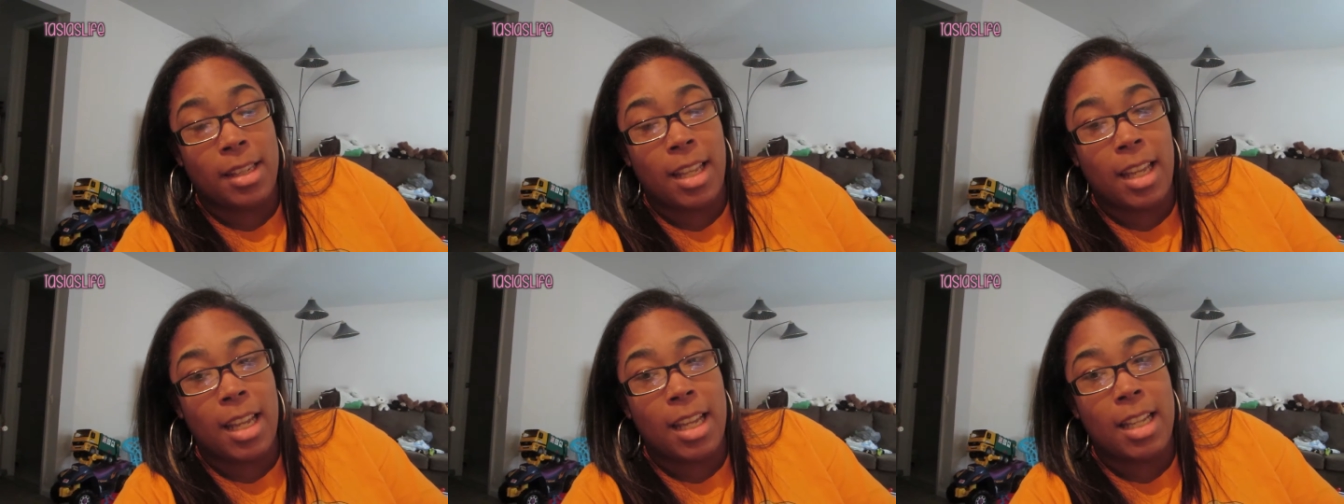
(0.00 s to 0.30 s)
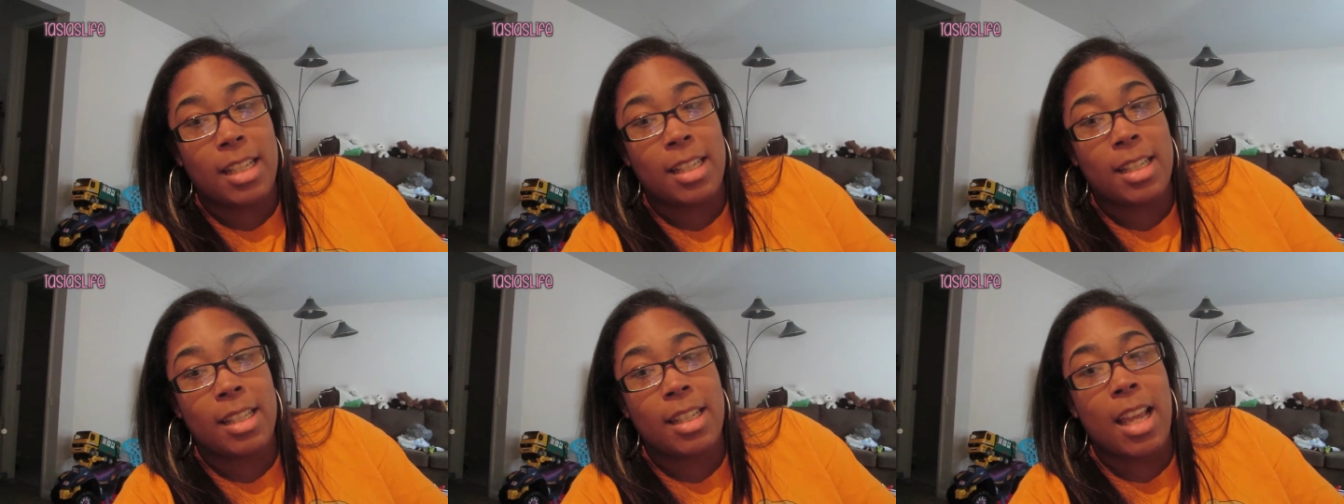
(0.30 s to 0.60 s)

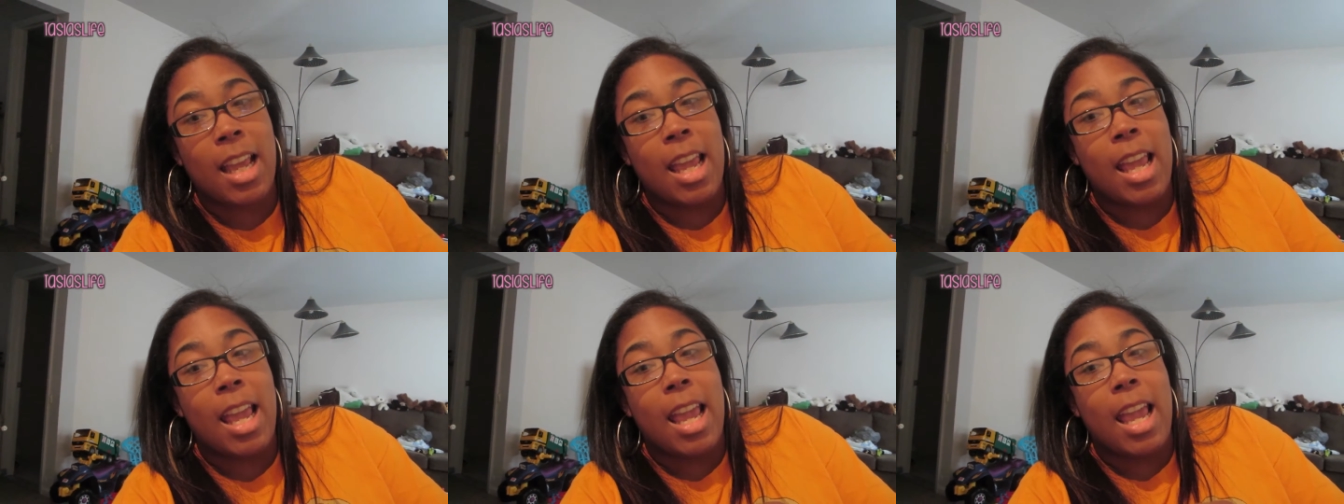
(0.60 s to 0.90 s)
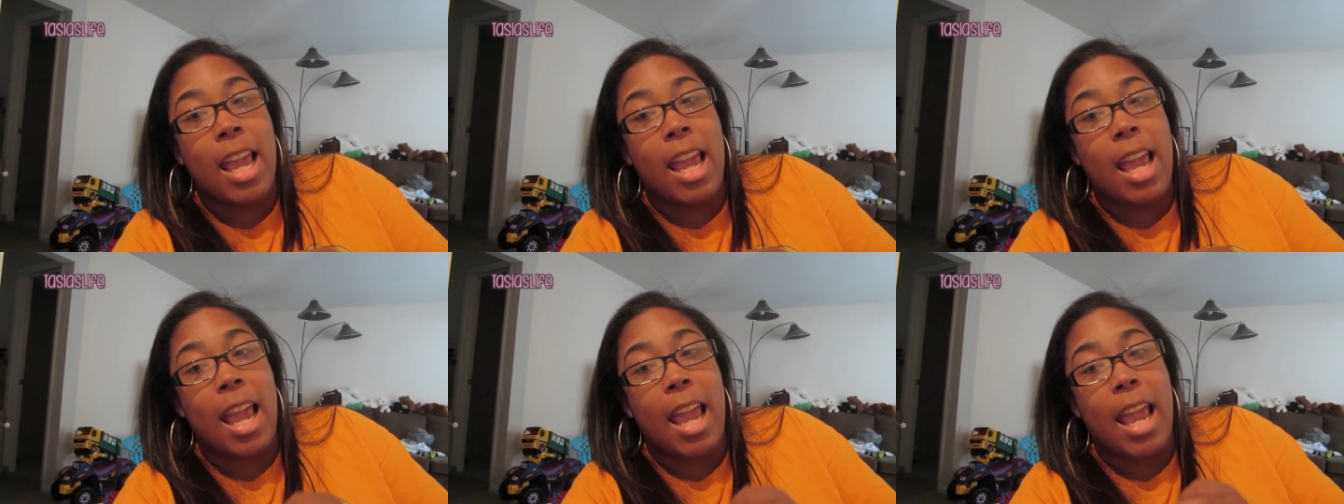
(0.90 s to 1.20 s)
things.
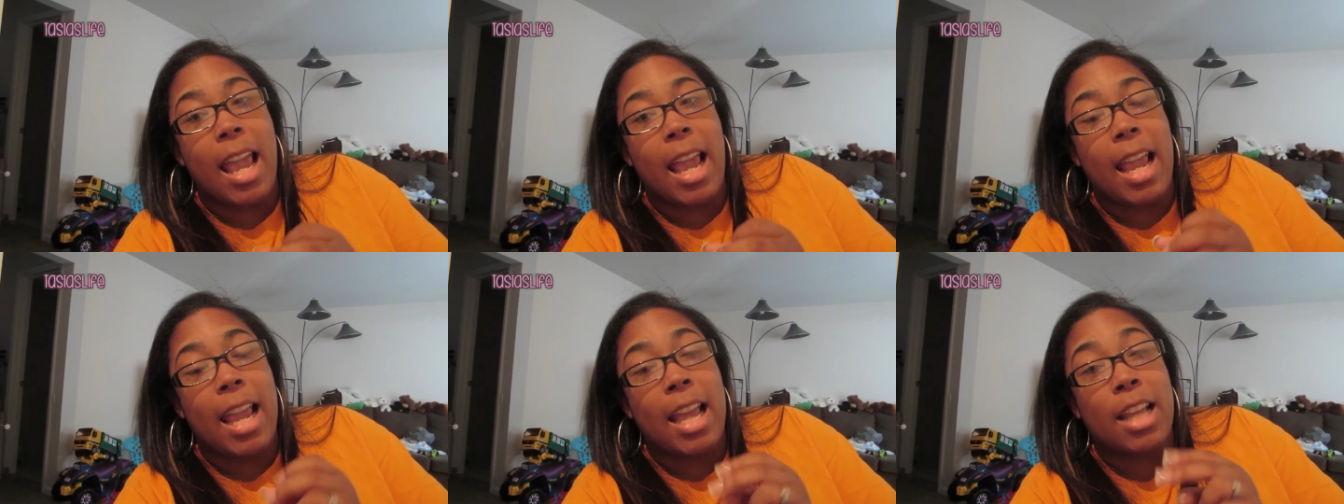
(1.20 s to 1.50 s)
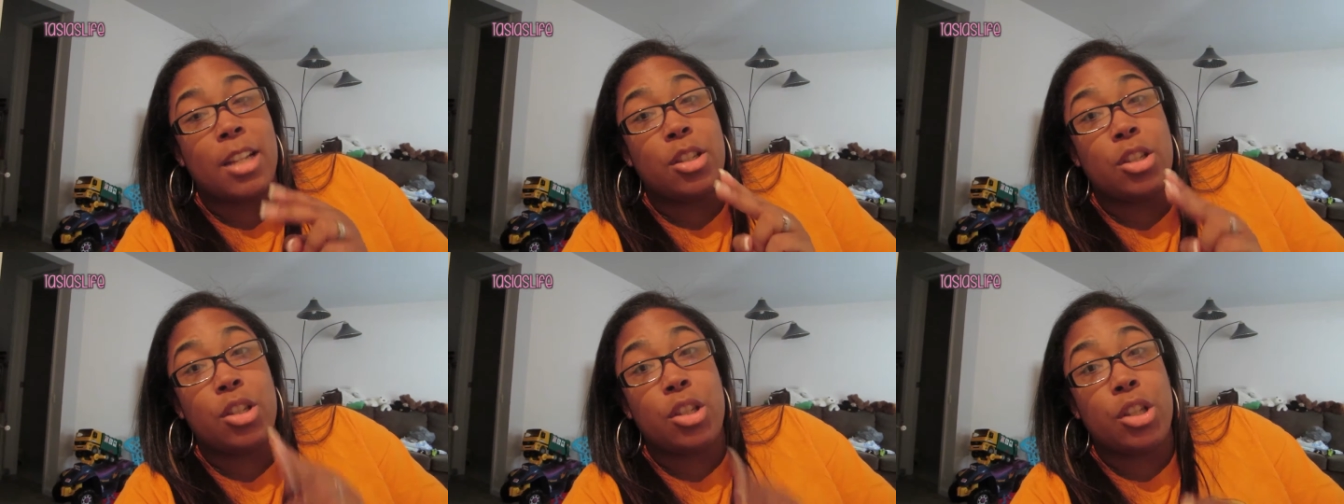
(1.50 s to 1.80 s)

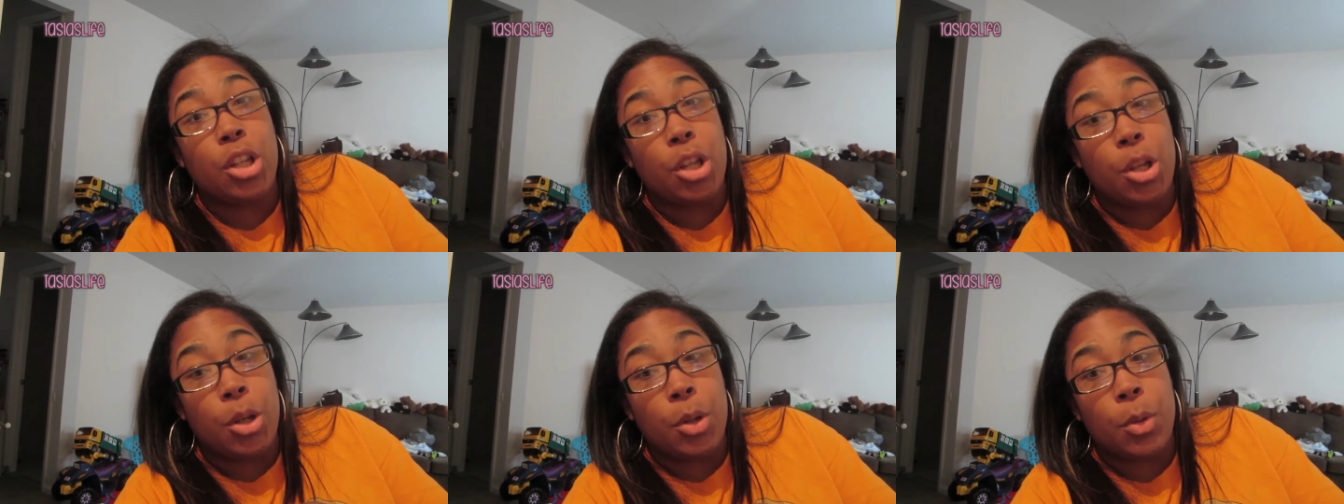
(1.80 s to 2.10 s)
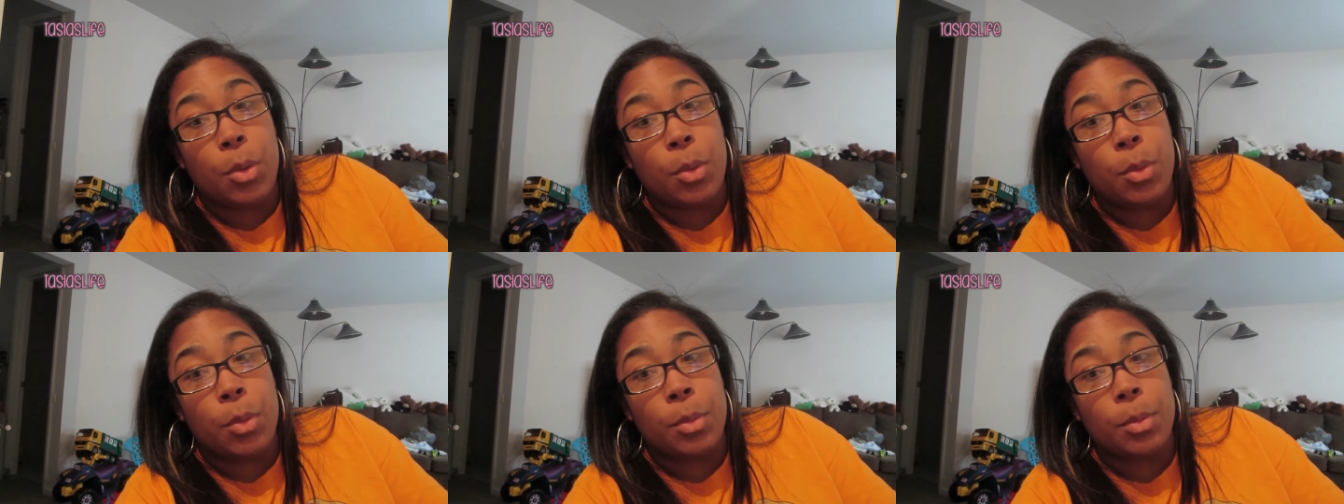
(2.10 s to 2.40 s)
And
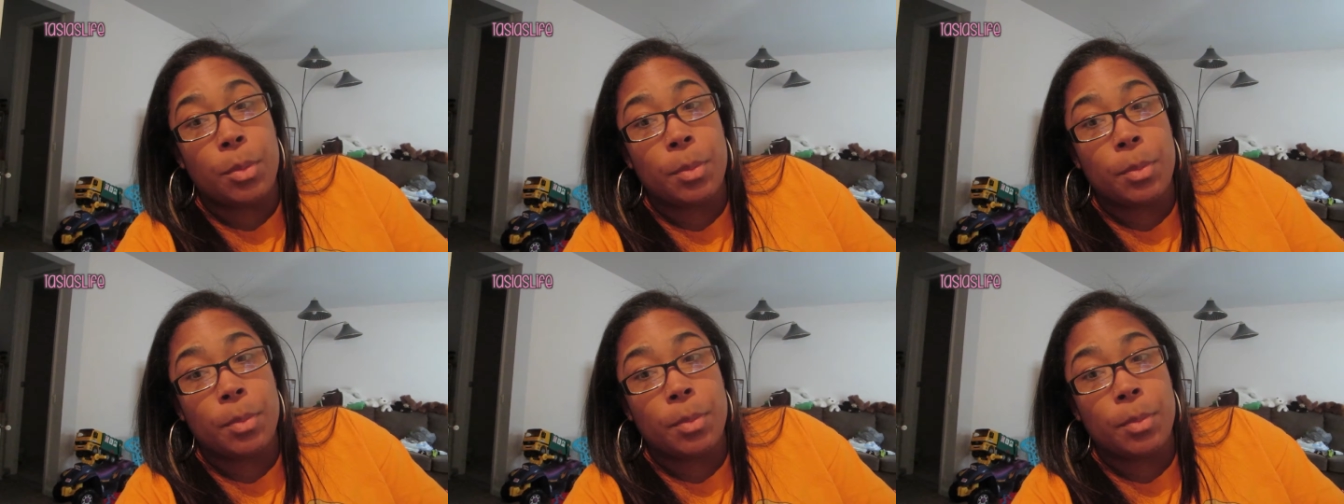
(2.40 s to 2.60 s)
two,